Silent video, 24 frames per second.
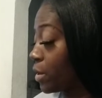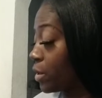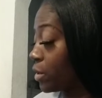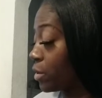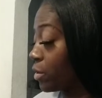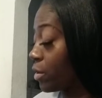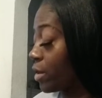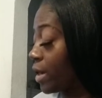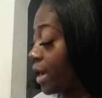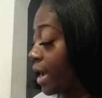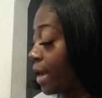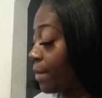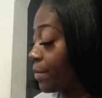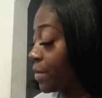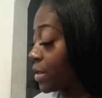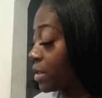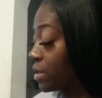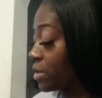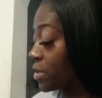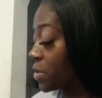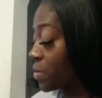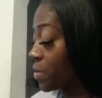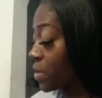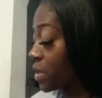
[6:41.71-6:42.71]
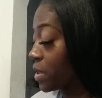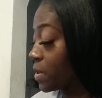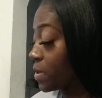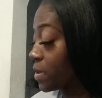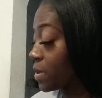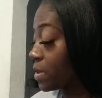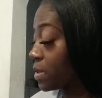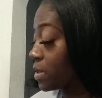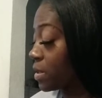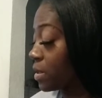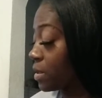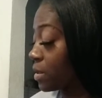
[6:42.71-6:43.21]
your happiness, because
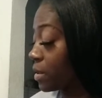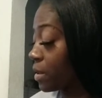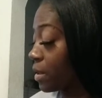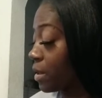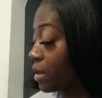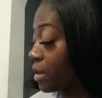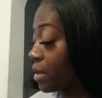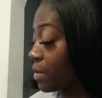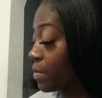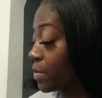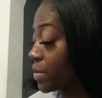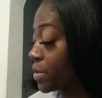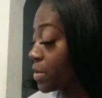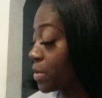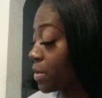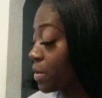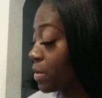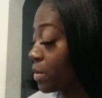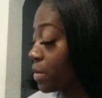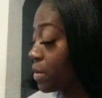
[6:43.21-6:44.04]
the Ten of Cups